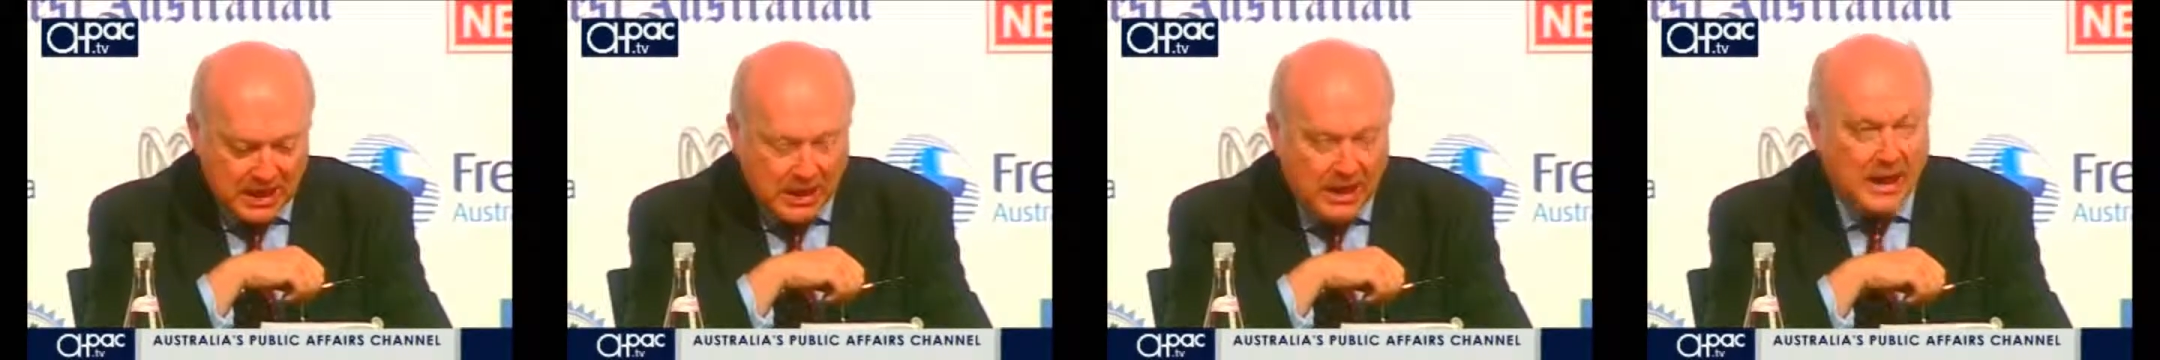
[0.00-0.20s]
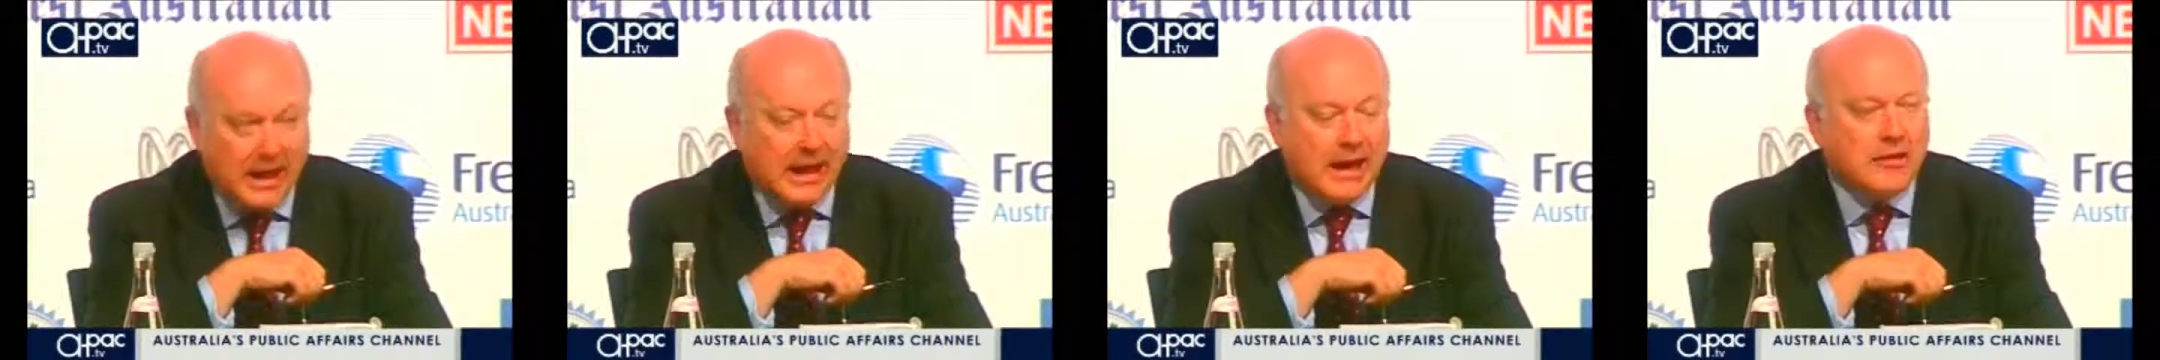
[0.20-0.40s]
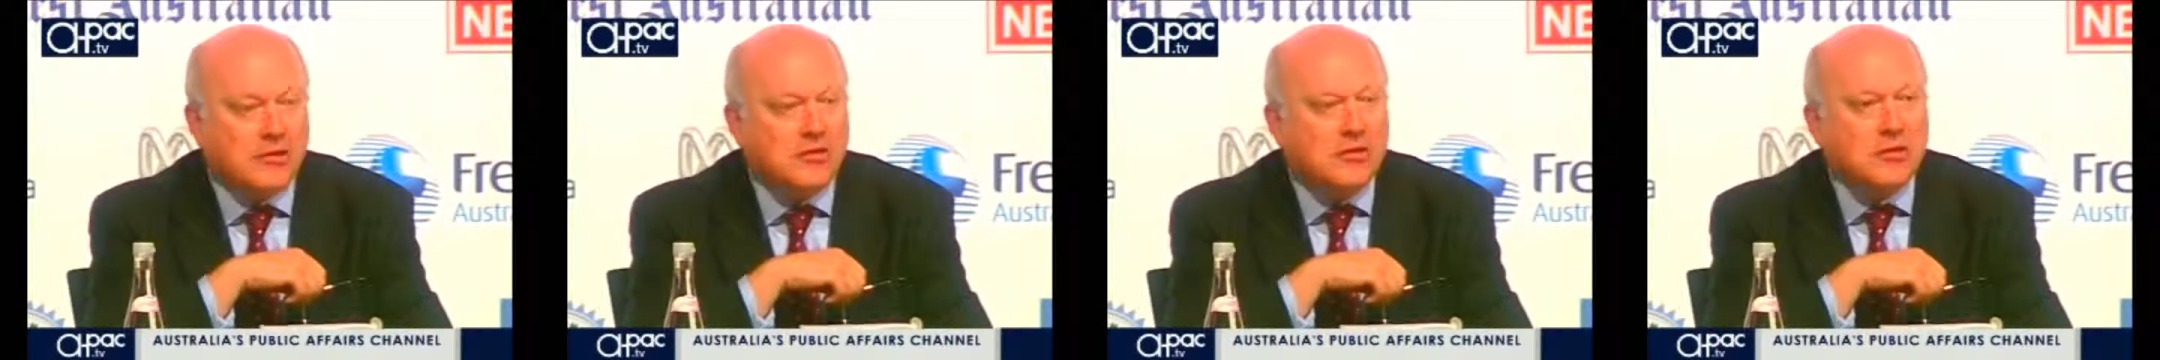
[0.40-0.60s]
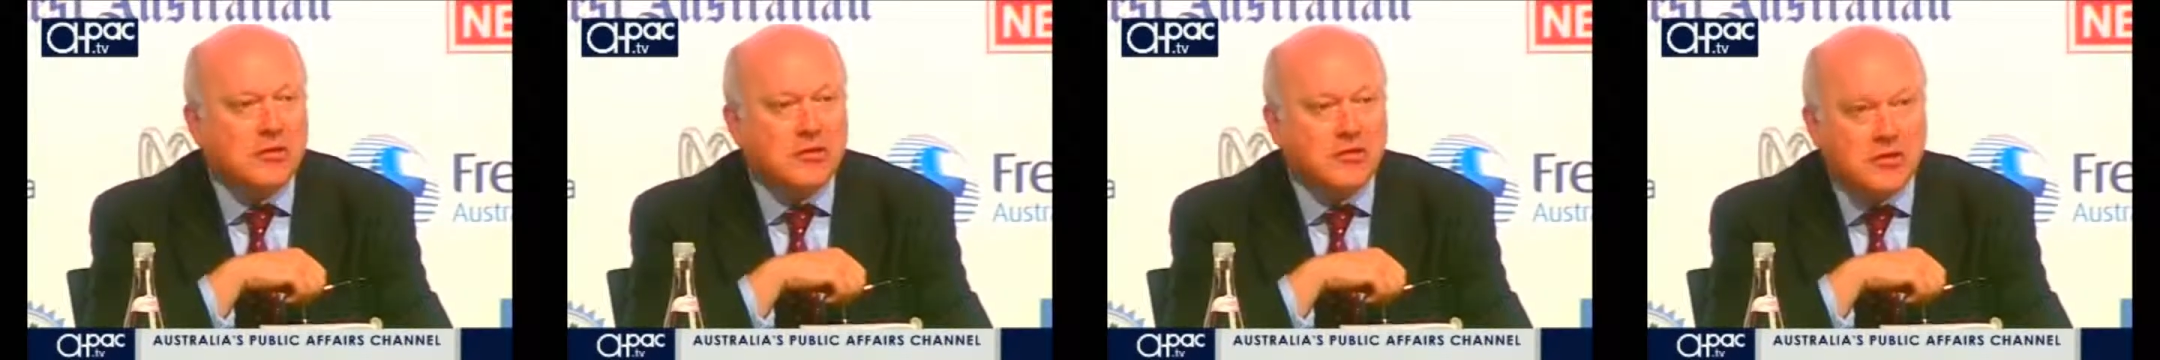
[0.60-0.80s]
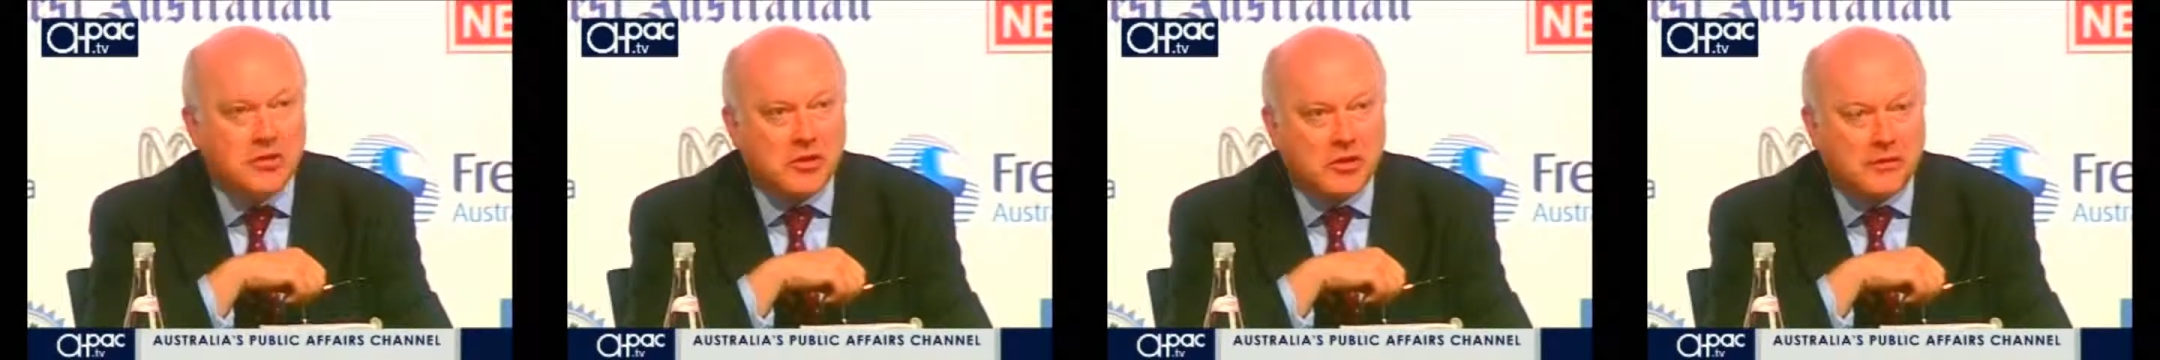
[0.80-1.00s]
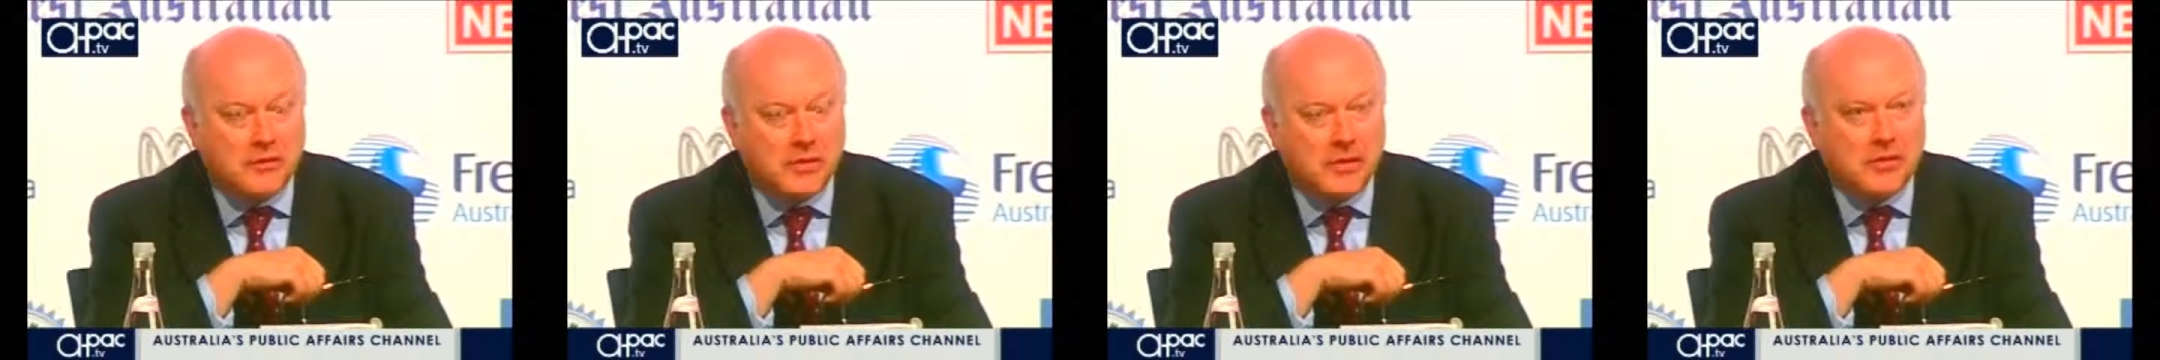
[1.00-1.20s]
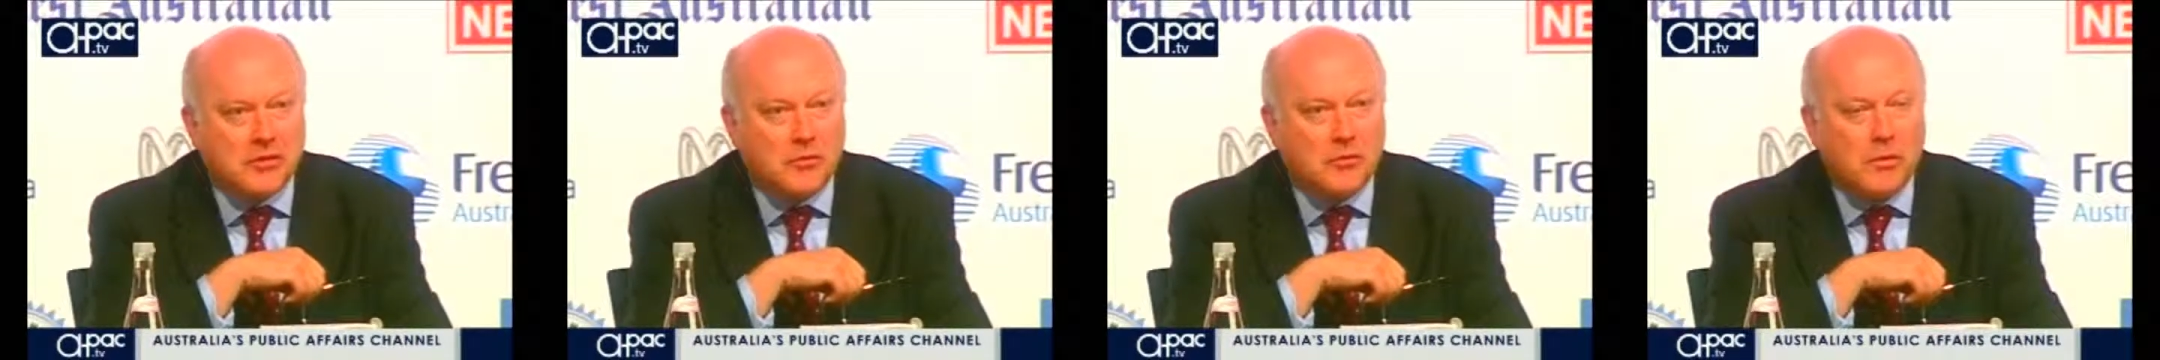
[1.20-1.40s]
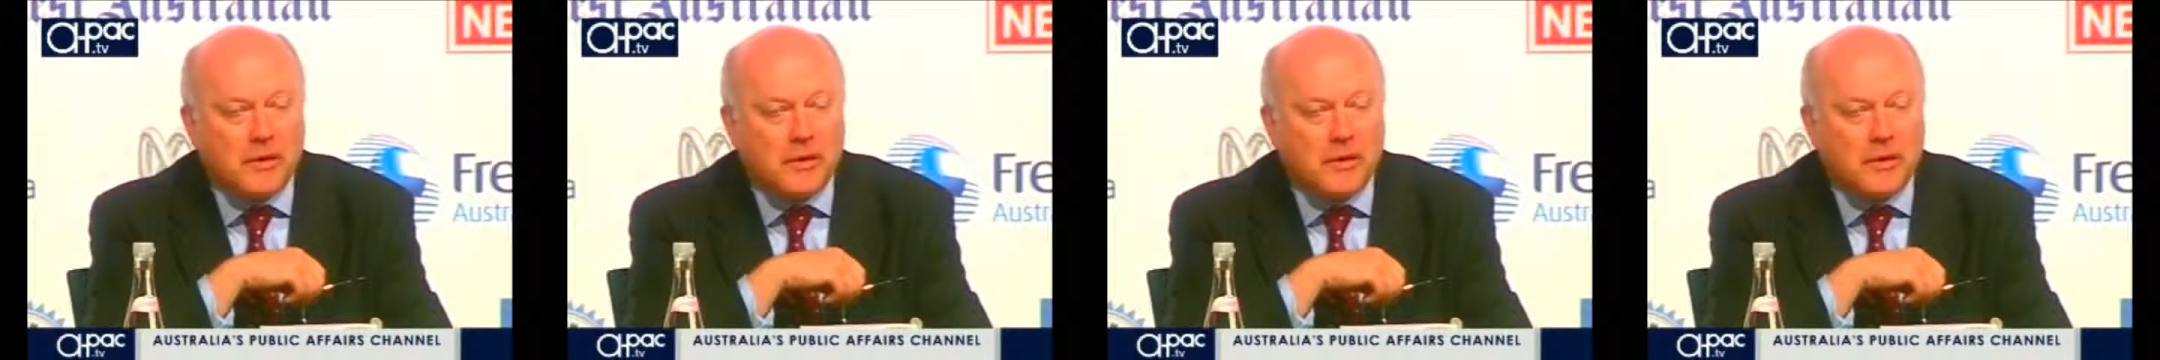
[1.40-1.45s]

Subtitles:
to determine